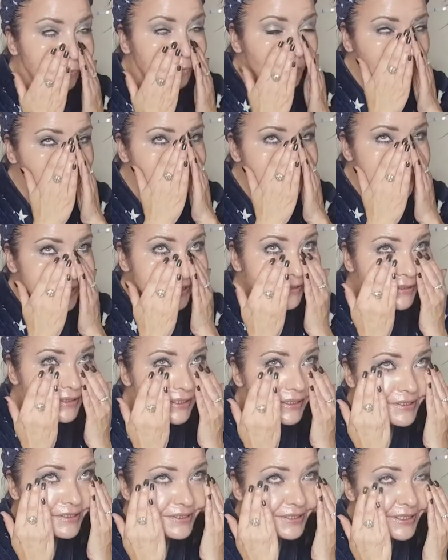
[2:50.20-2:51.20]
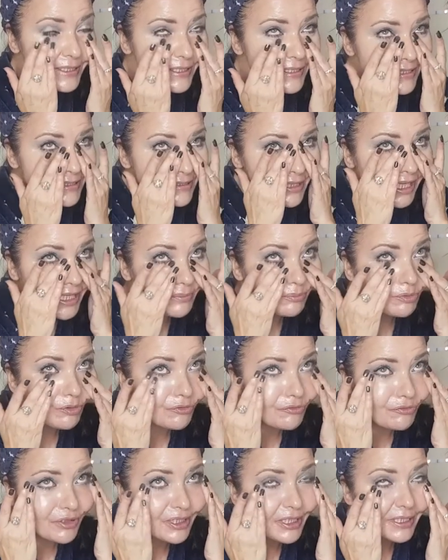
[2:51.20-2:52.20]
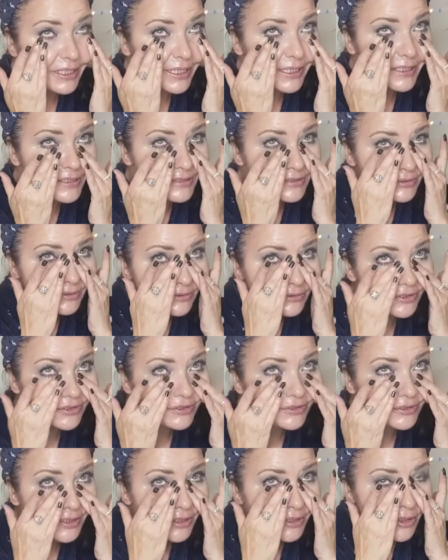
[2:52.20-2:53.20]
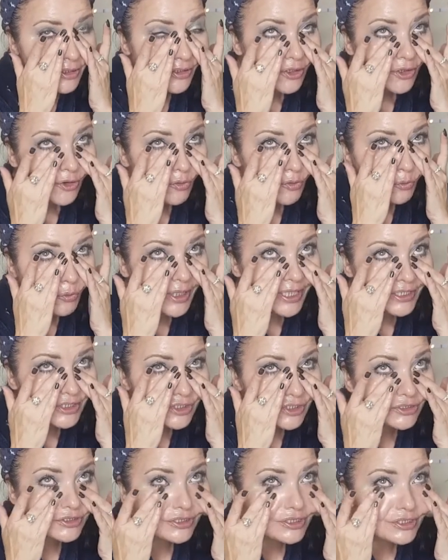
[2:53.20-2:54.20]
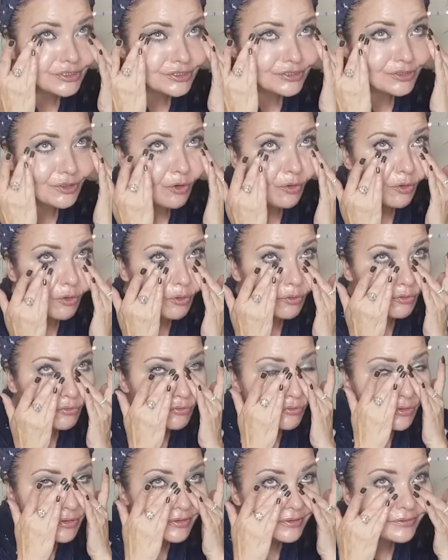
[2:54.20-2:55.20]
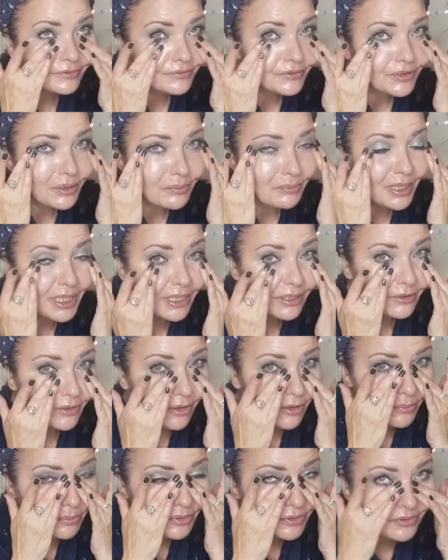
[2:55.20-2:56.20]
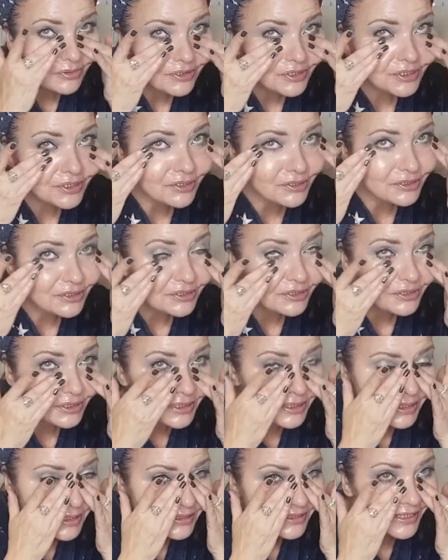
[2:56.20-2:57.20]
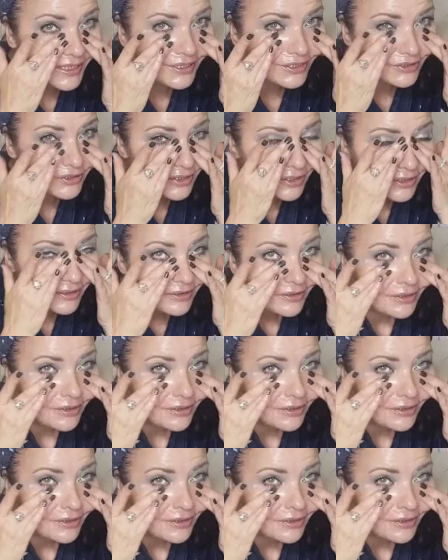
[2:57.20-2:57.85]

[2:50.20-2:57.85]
what is in this is lipophilic esters, which dissolve the makeup, sunscreen, et cetera.